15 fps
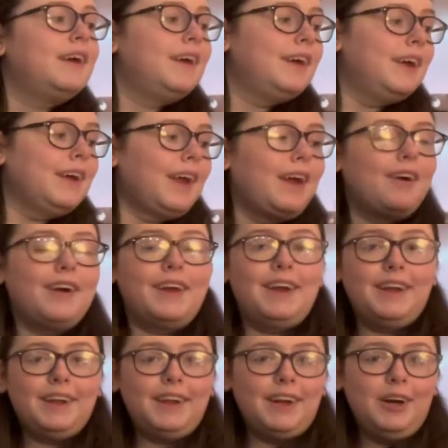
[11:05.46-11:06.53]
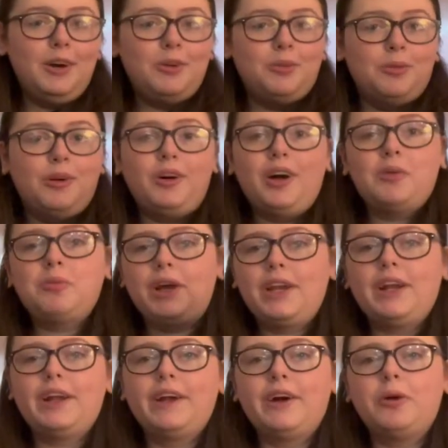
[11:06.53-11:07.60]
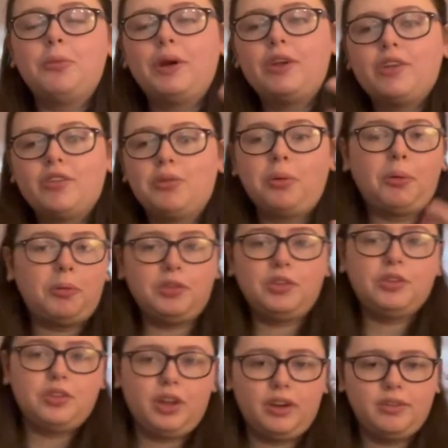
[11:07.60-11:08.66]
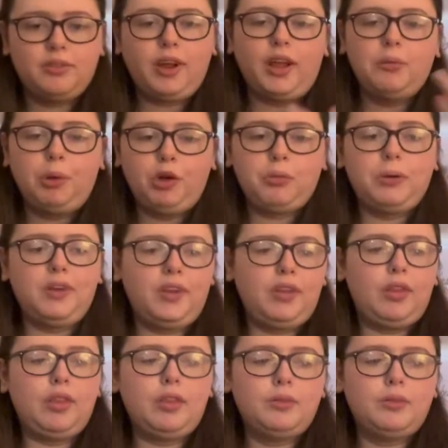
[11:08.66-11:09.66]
and get ready to go. Well, I'm ready to go, but I just have to put my shoes on and brush my teeth.